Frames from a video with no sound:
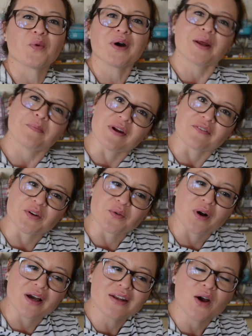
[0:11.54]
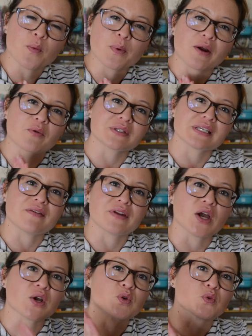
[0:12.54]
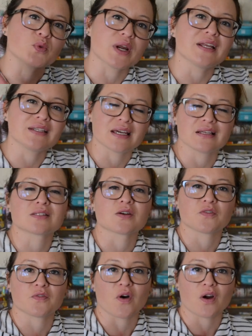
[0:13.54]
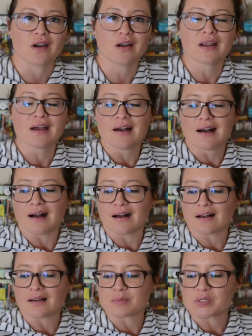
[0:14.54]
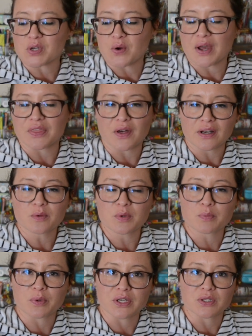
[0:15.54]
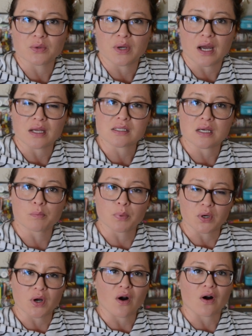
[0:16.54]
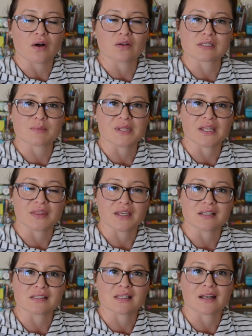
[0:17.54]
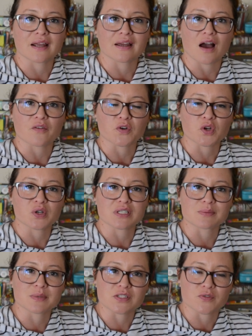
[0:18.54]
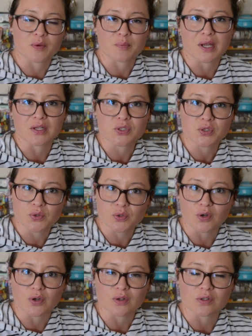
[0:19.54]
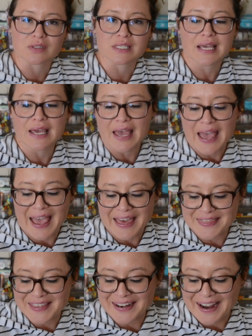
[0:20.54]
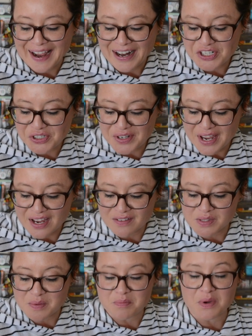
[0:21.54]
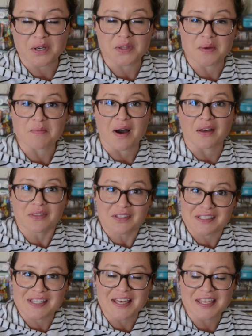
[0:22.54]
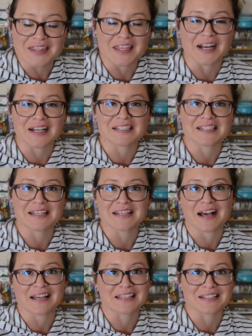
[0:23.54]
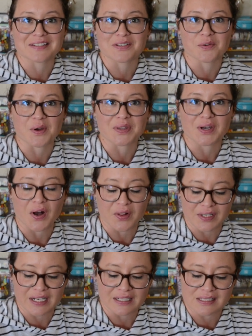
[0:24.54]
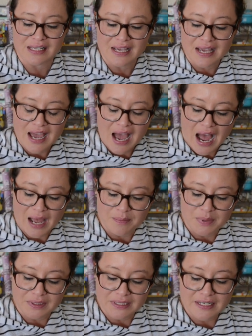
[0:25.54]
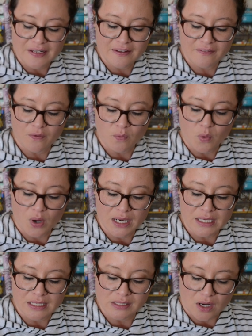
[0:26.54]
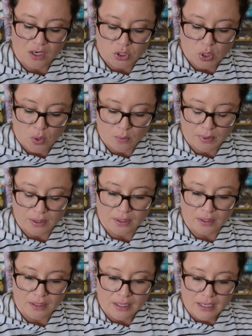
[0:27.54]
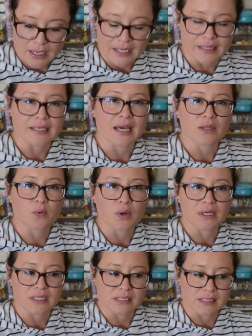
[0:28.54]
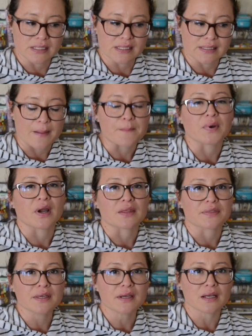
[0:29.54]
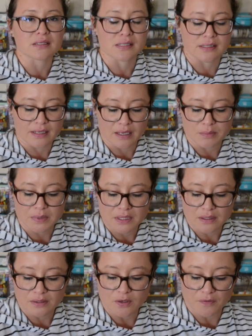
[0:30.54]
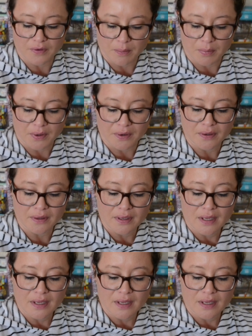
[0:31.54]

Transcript: What up everyone? Hope everyone's having a great day so far. So I thought I would bring you guys a book haul, some of the things that I got for Christmas for my two girls, and then I actually have some book of the months that I did not get to around the holidays. I believe one is October and the other one is December. I think I skipped November,